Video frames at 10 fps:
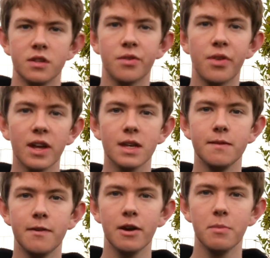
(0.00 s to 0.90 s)
So thank
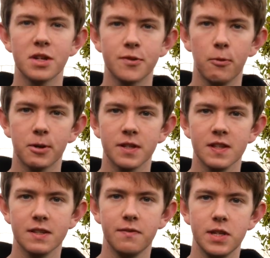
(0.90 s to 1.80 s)
you very much for watching
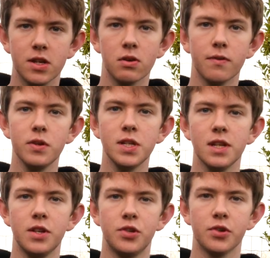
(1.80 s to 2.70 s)
this video. If you did
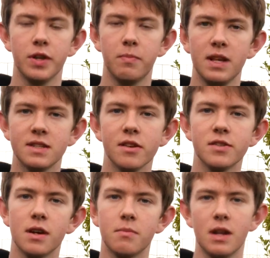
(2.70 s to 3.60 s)
enjoy, please go
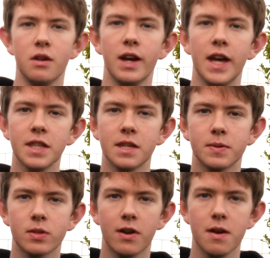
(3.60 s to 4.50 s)
down below, hit the
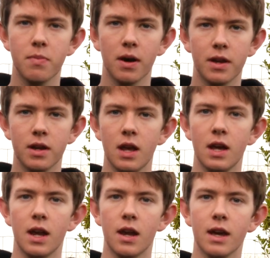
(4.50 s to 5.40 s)
subscribe button
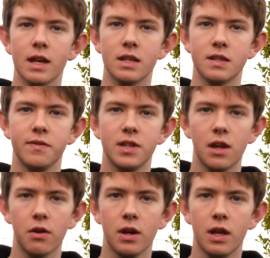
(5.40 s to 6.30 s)
and like this
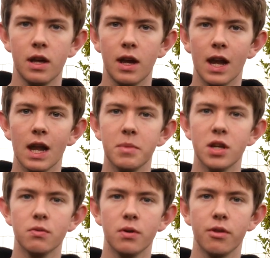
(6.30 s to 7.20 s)
video, and let me
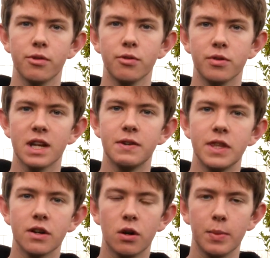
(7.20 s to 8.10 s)
know what you thought down
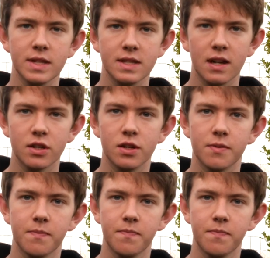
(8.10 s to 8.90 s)
in the comments section.